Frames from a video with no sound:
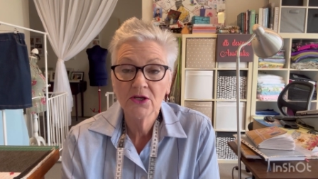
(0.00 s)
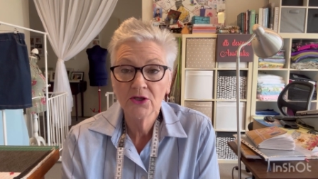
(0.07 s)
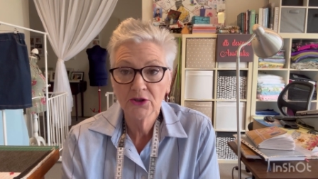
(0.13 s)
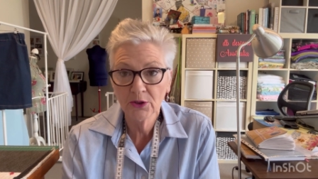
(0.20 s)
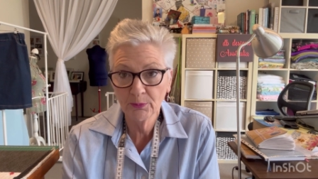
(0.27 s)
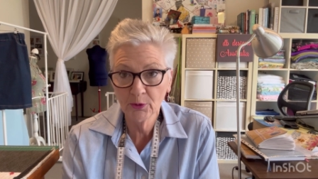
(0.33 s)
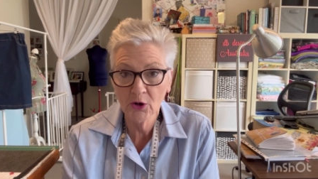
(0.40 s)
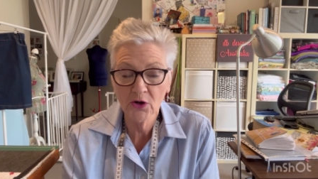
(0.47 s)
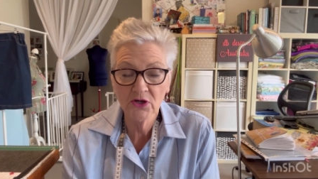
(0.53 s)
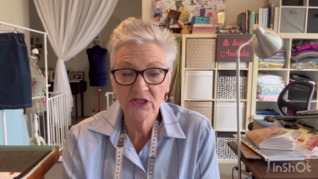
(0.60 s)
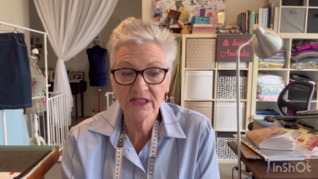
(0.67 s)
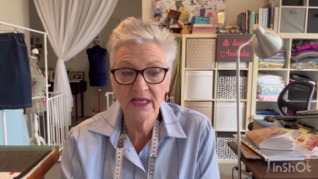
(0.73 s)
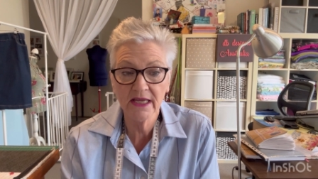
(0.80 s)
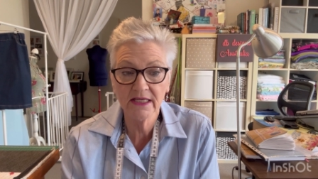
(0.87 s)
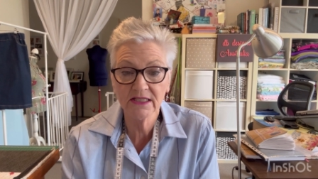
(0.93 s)
the
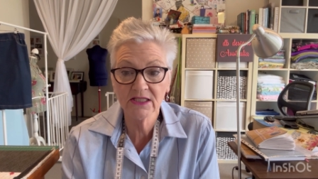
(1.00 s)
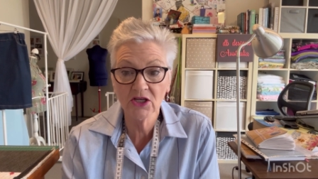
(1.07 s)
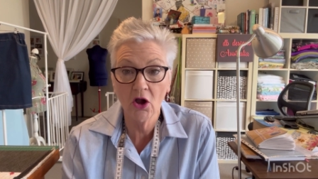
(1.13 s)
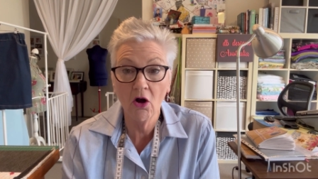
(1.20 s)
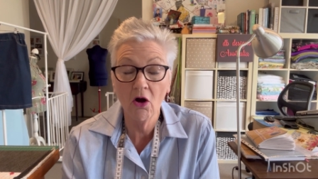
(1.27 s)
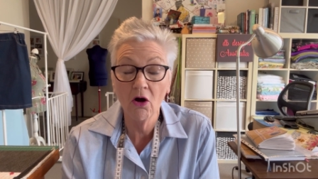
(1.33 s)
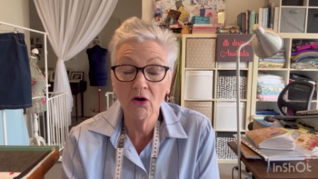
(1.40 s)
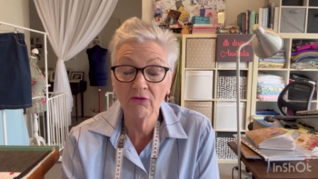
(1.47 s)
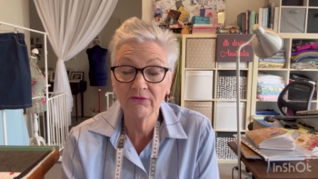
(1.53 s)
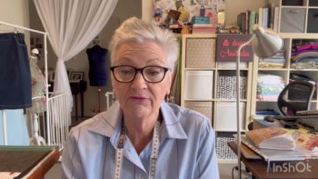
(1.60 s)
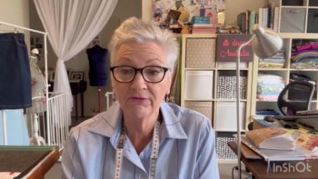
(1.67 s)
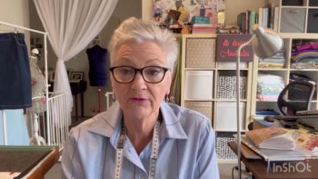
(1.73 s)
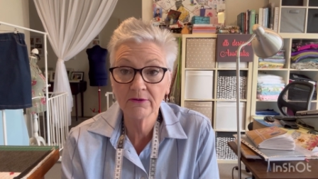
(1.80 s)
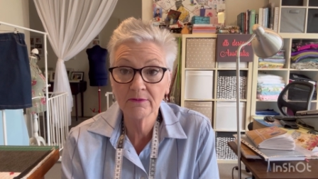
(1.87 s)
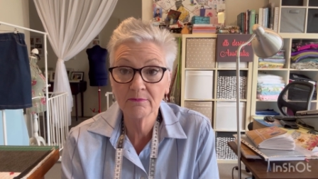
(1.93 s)
process
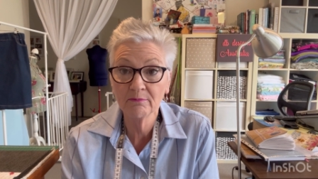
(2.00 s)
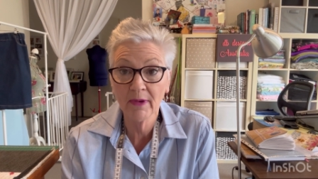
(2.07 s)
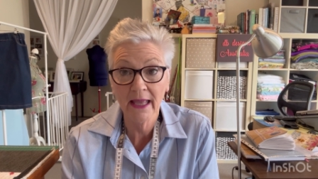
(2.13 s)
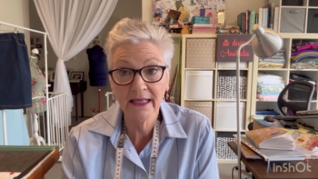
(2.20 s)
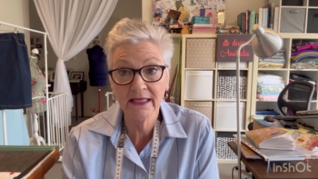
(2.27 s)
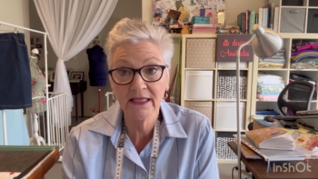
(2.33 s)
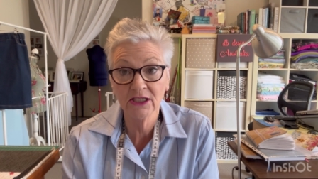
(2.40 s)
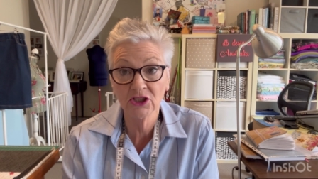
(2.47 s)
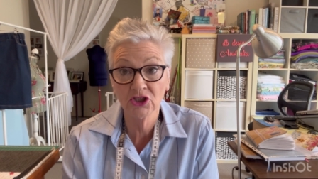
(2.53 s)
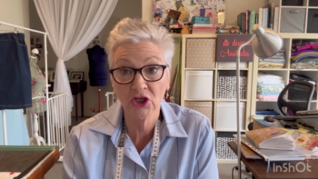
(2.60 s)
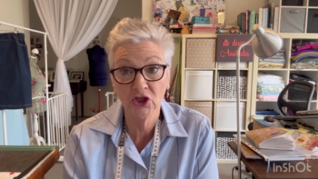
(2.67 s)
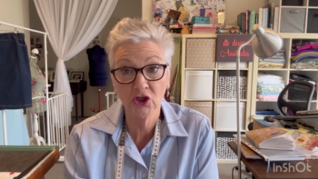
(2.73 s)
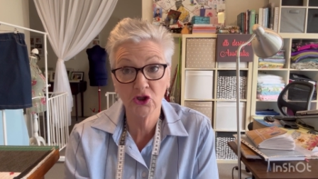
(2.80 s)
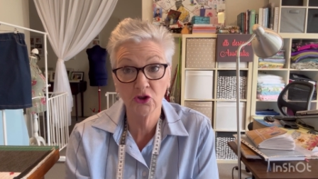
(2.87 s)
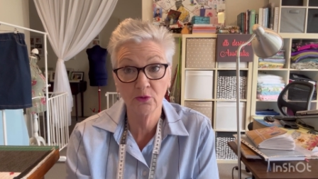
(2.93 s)
of making the
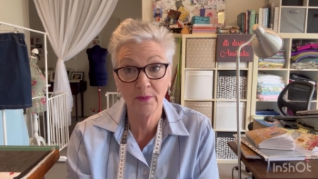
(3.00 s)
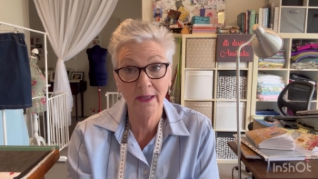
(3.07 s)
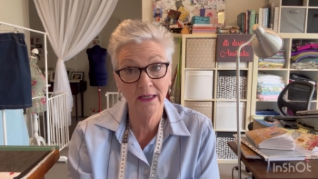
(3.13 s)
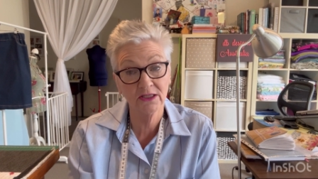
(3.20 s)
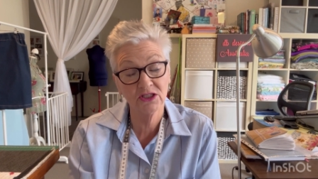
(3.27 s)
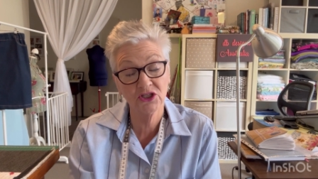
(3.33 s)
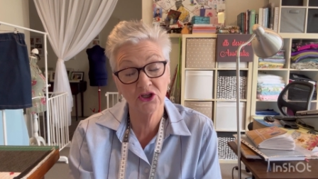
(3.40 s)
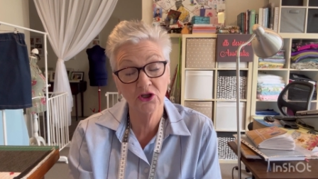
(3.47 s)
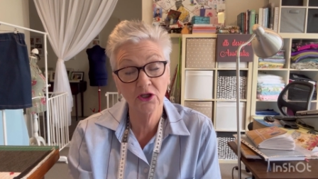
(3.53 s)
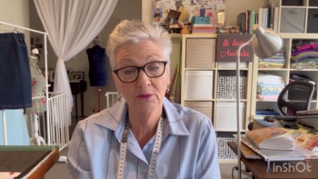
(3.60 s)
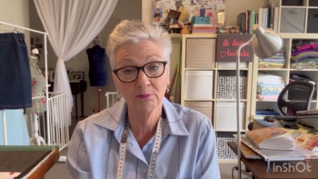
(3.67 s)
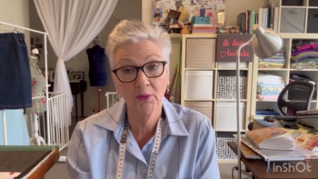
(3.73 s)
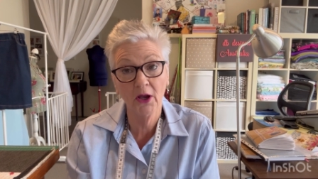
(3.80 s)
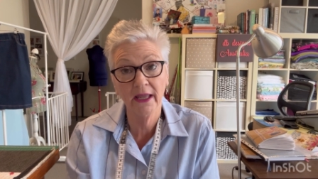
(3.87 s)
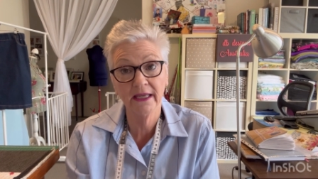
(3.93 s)
Quebec Skirt
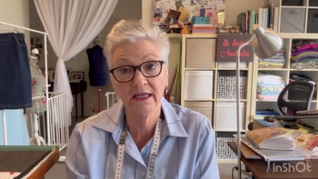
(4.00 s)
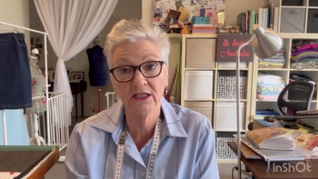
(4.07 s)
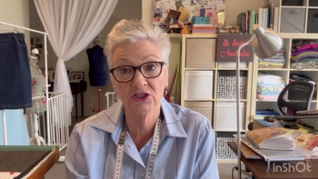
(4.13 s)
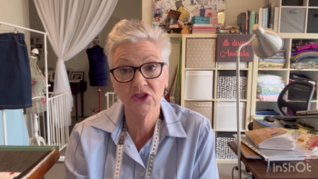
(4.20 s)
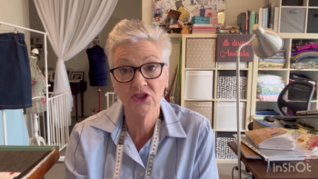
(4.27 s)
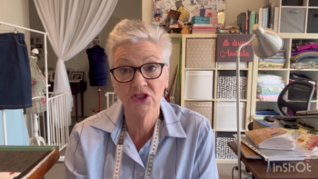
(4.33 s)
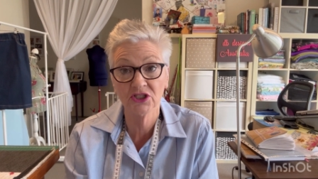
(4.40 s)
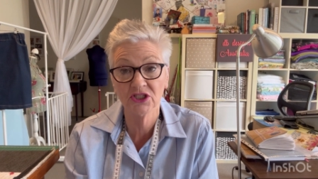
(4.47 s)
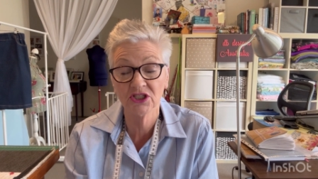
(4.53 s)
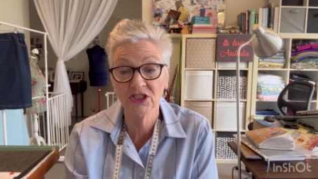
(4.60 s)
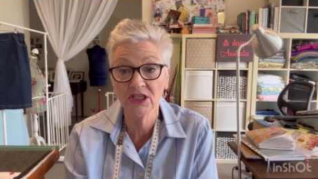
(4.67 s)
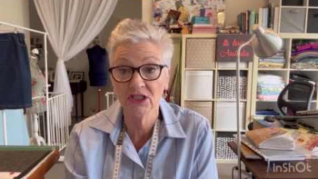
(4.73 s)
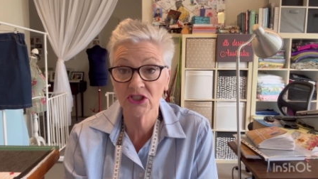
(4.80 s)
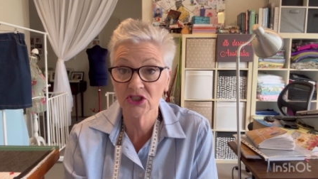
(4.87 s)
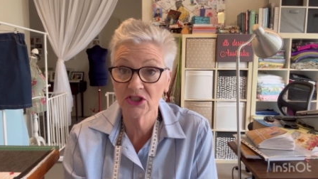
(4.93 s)
by Itch to
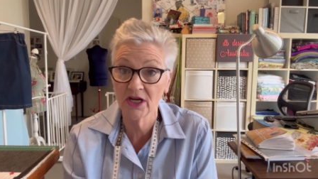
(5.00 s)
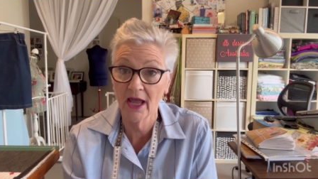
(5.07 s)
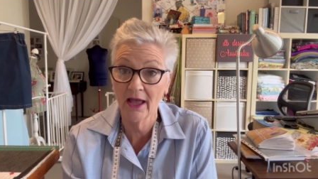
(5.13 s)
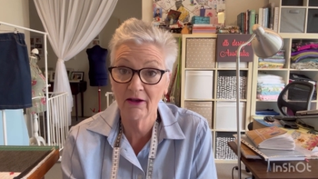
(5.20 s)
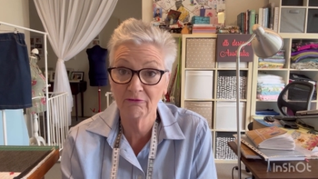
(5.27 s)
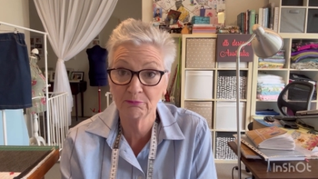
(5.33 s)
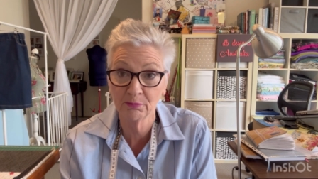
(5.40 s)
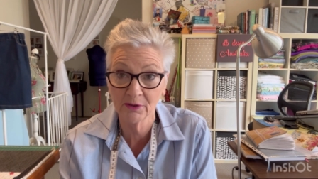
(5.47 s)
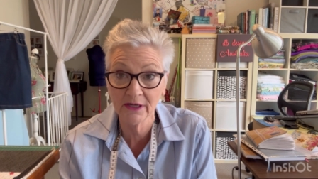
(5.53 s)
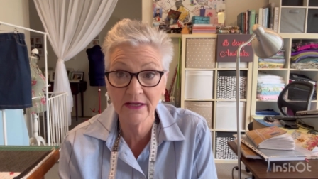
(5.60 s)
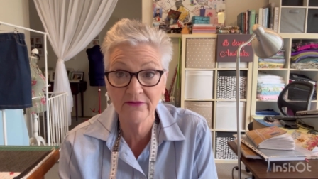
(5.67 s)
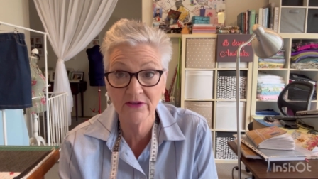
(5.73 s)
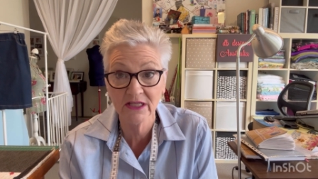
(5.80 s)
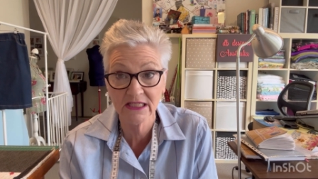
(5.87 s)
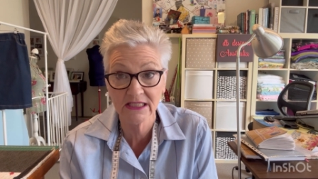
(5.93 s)
Stitch. Now, I have
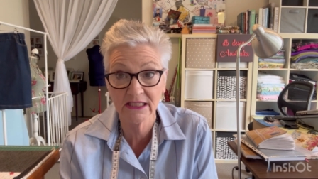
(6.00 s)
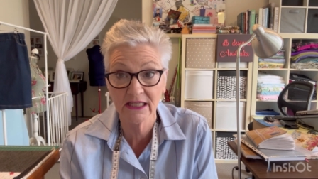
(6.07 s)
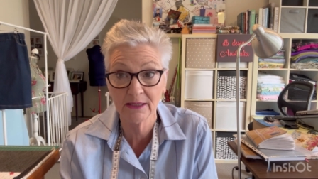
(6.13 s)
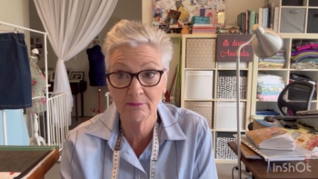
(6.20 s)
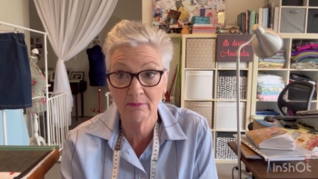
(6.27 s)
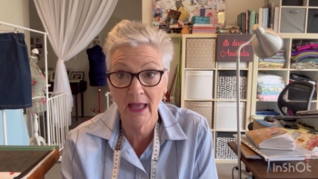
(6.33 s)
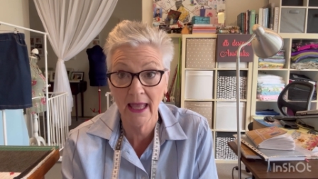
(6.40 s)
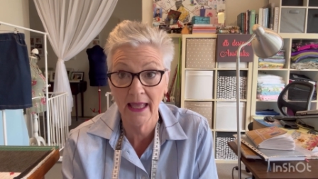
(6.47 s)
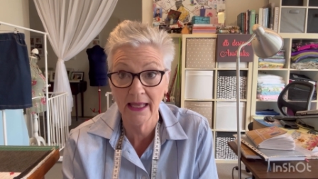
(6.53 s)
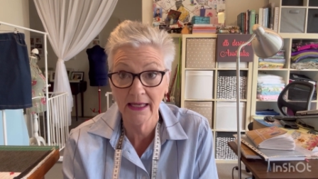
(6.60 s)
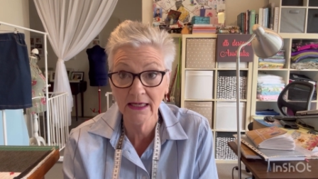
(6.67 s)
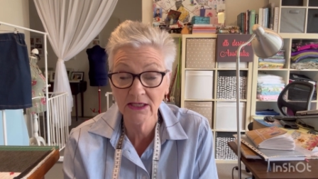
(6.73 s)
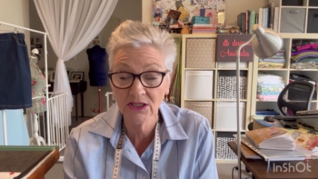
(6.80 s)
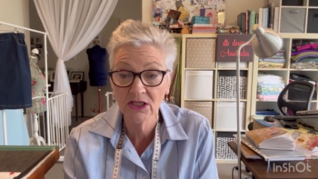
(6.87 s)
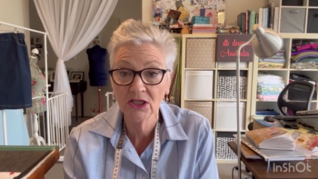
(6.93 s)
previously
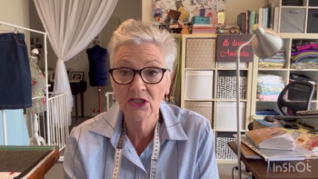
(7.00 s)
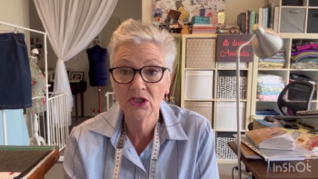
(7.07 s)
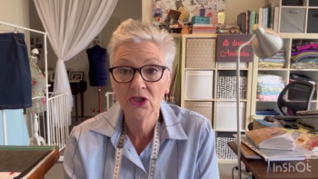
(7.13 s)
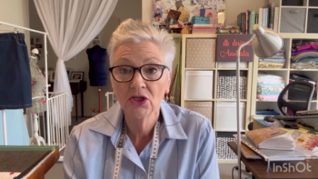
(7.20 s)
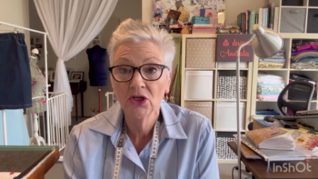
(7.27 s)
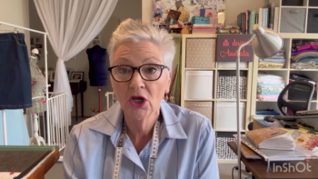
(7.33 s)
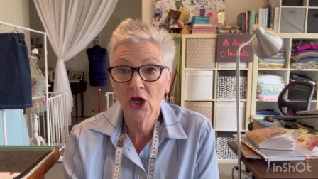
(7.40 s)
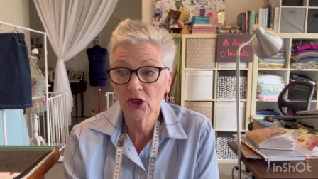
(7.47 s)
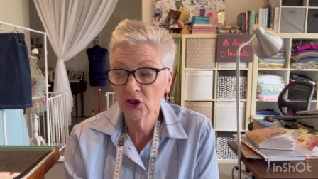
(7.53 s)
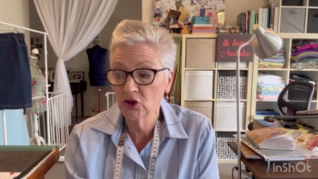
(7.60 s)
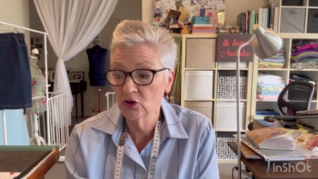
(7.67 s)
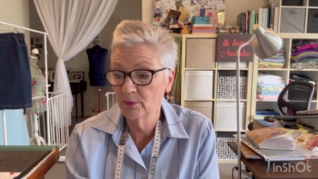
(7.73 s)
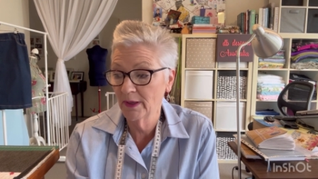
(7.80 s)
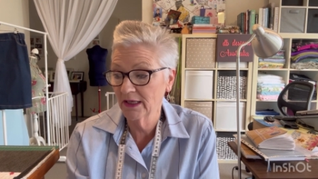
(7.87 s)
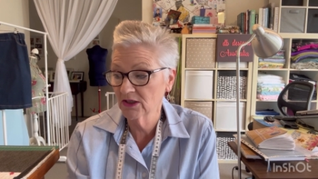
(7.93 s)
made a
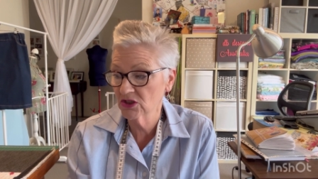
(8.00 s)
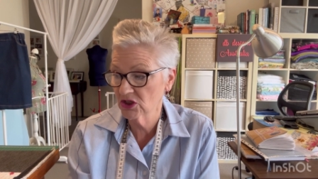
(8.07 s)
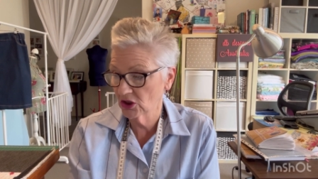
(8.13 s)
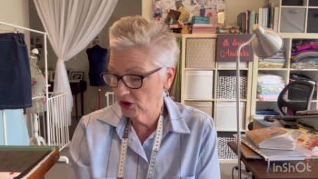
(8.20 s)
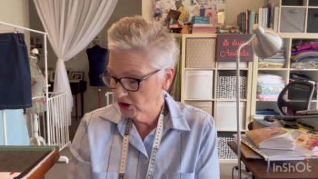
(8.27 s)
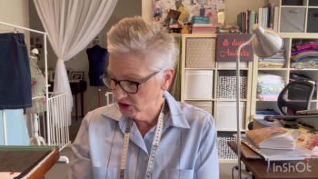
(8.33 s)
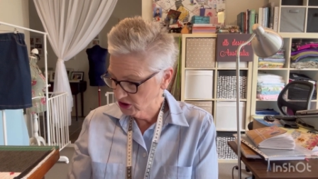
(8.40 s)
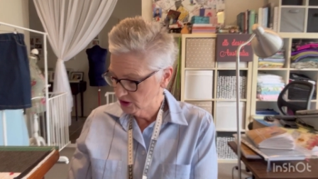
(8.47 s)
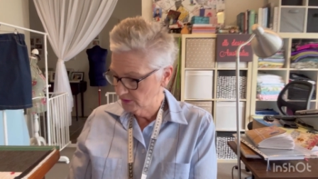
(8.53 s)
Quebec Skirt